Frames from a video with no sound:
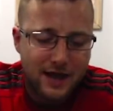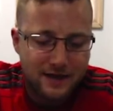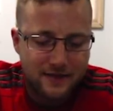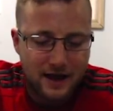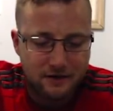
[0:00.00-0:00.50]

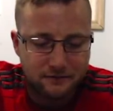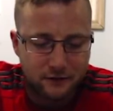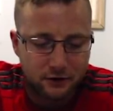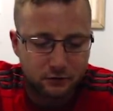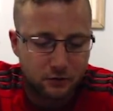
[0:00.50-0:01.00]
in that
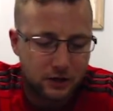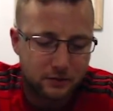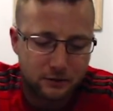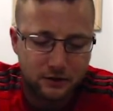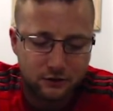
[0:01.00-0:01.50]
first one,
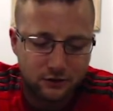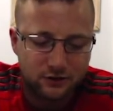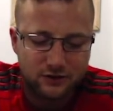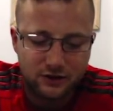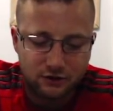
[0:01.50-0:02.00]
but it would be interesting
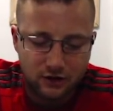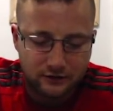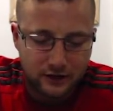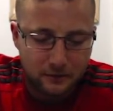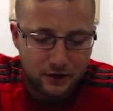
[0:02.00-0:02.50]
to see
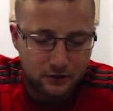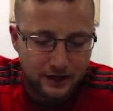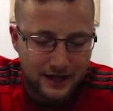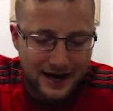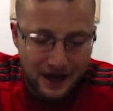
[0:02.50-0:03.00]
just how many you
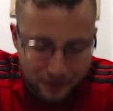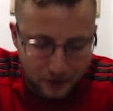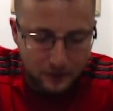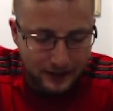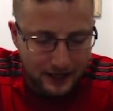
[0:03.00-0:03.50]
can get. I
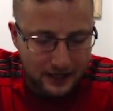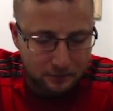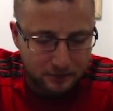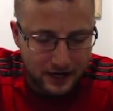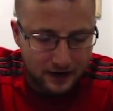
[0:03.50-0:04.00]
think we're getting a
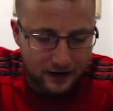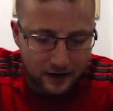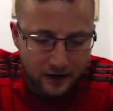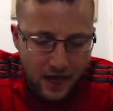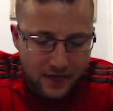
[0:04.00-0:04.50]
player
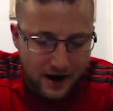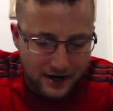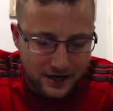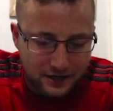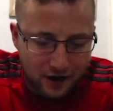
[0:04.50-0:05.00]
here. There
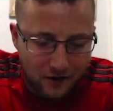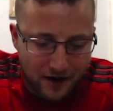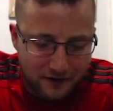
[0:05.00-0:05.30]
you go, our